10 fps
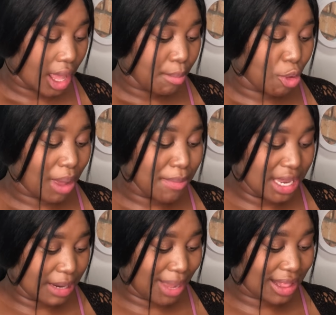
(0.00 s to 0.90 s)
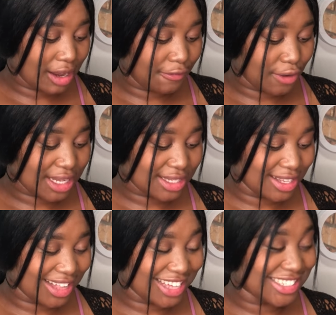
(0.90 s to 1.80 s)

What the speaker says: Bobabini, bahlale forest till nan